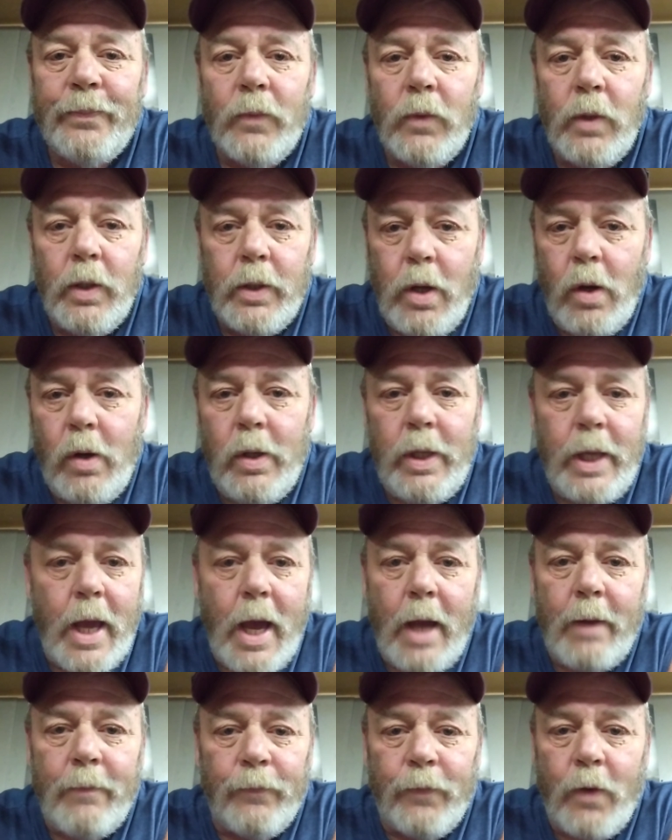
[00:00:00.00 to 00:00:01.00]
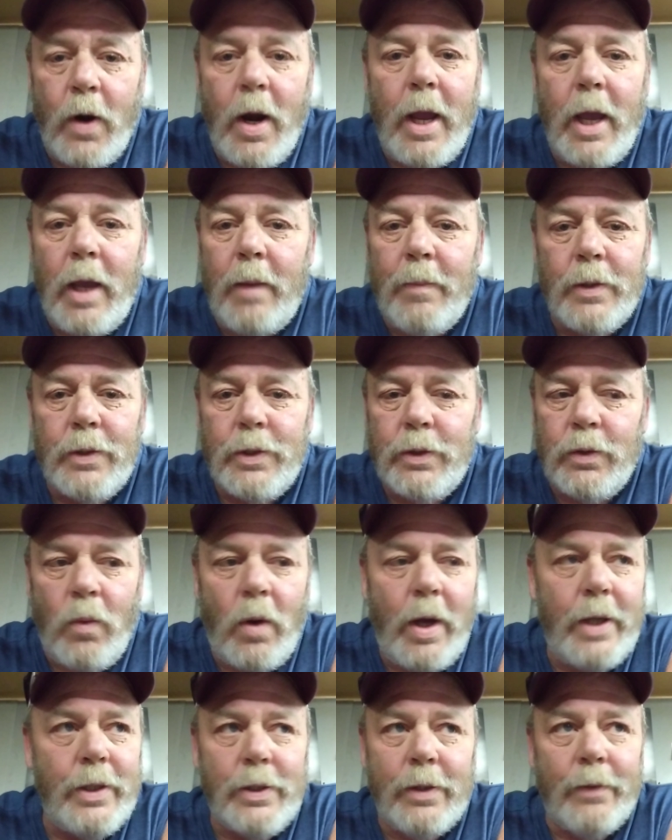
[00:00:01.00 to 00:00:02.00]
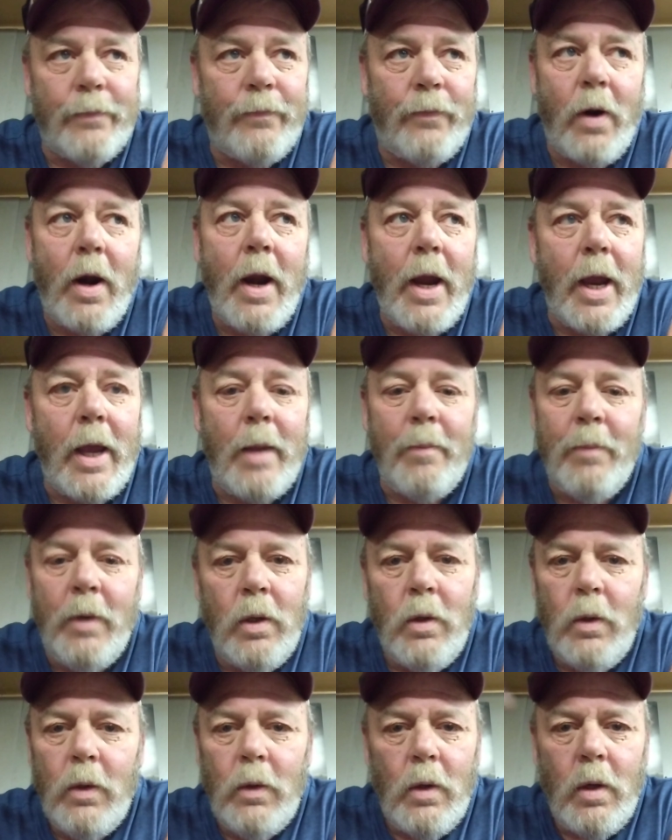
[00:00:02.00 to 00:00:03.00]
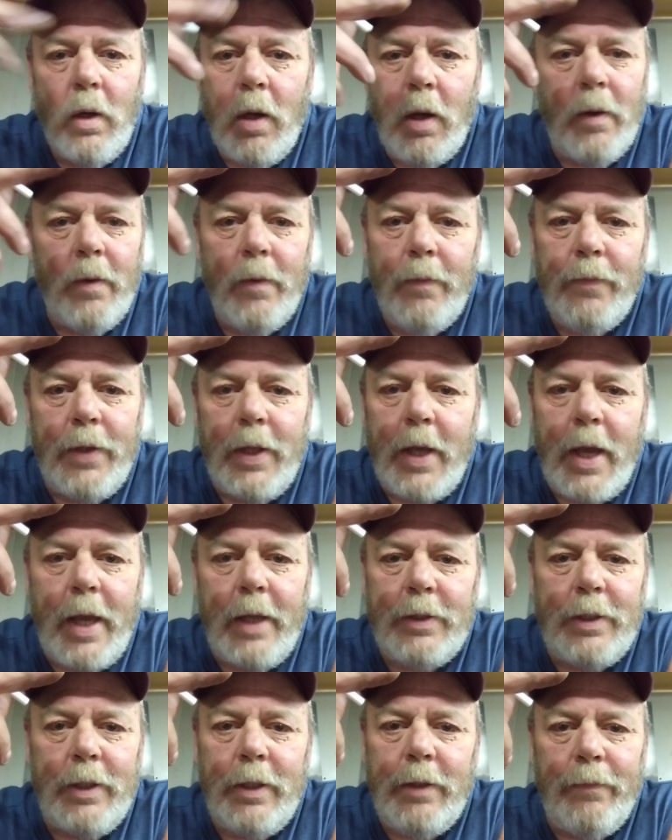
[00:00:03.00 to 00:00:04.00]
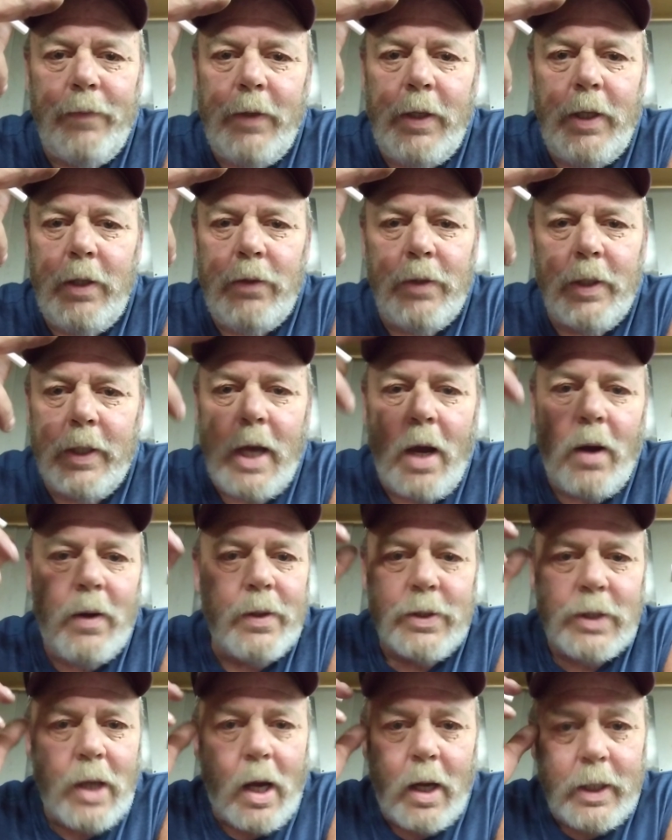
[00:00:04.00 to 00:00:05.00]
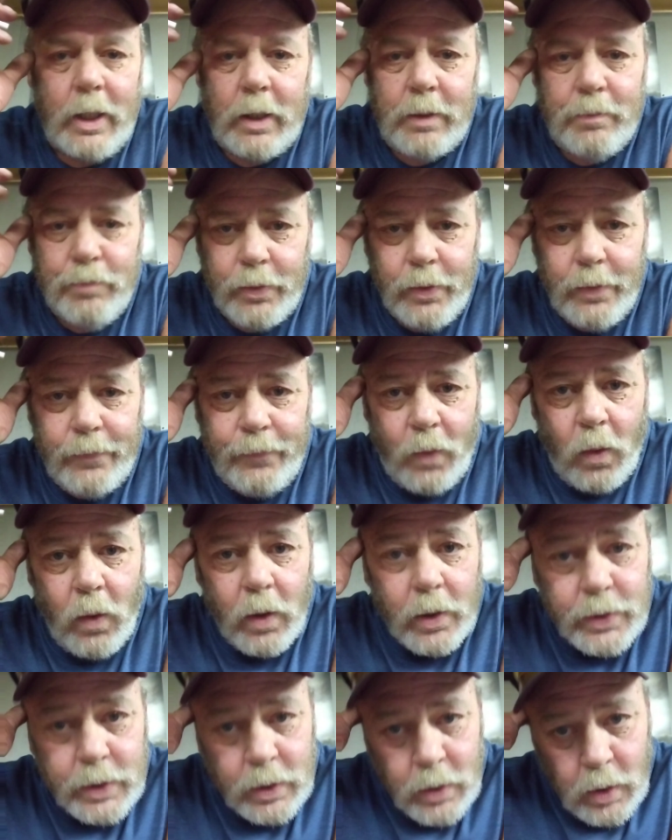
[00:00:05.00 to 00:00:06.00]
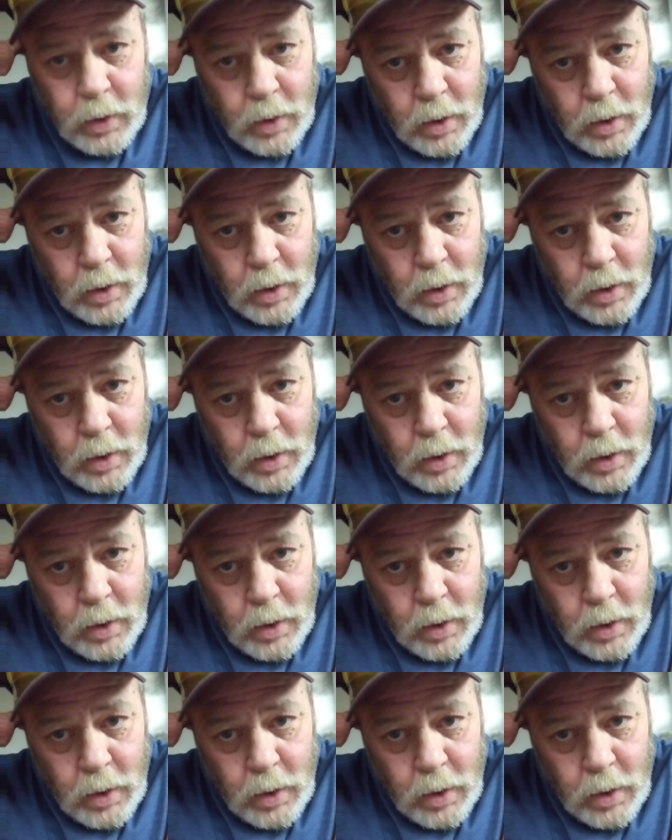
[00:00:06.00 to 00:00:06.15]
The Kodiak frame is twice the frame of the ATV, the Kawasaki brute force.